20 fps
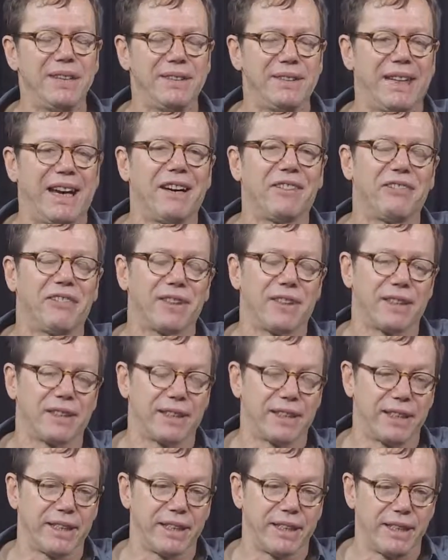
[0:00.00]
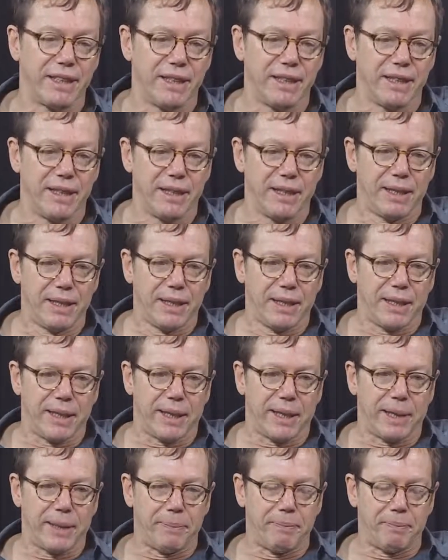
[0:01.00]
Definitely.
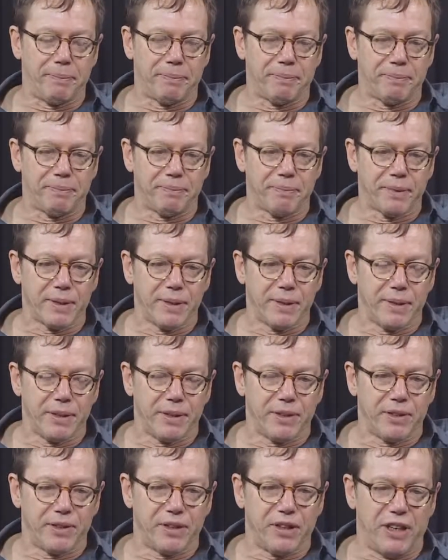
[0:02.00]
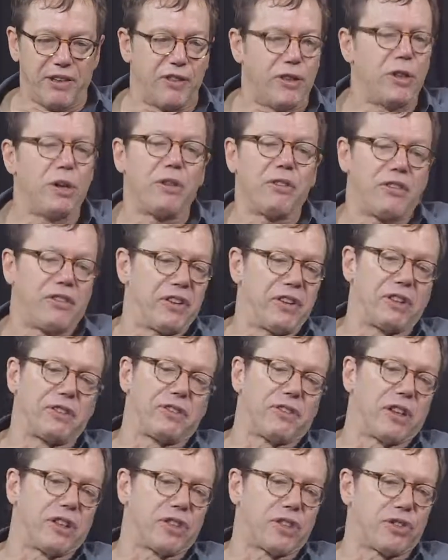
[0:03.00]
If you don't feel
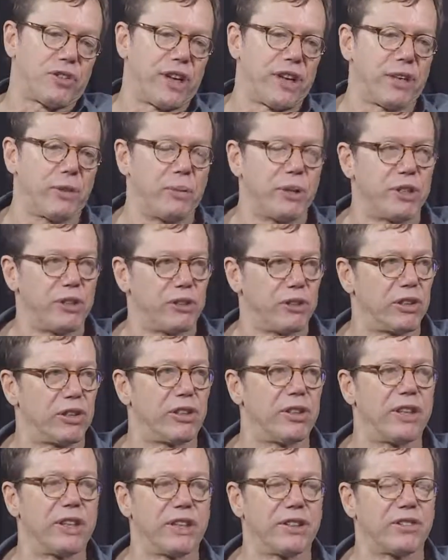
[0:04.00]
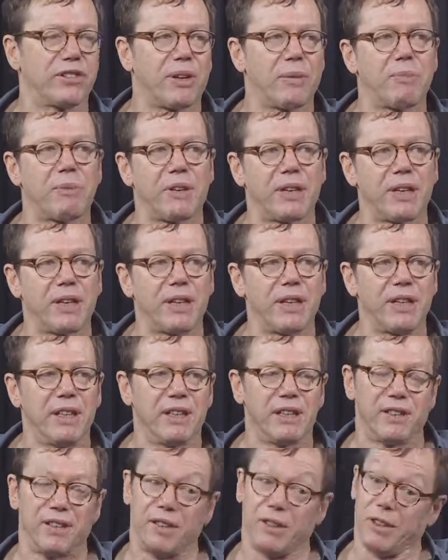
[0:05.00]
frustrated when you're learning something,
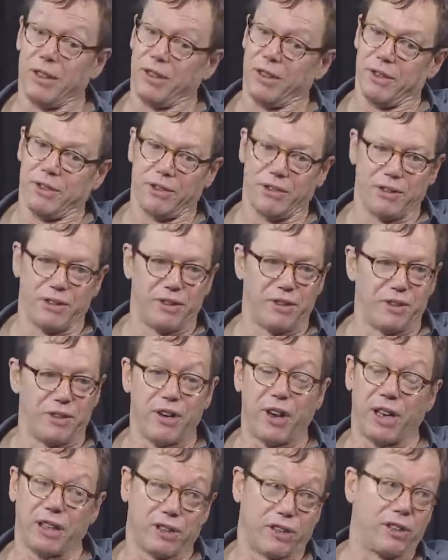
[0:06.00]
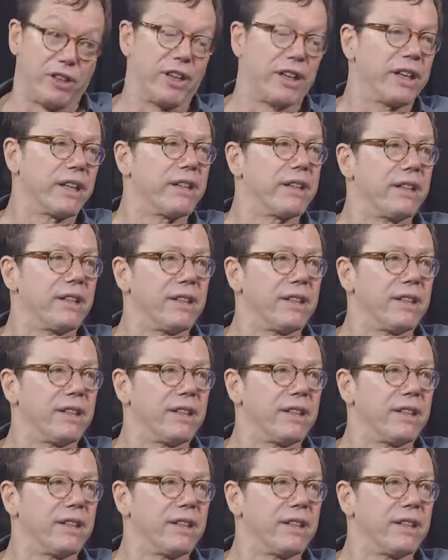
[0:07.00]
you're not learning.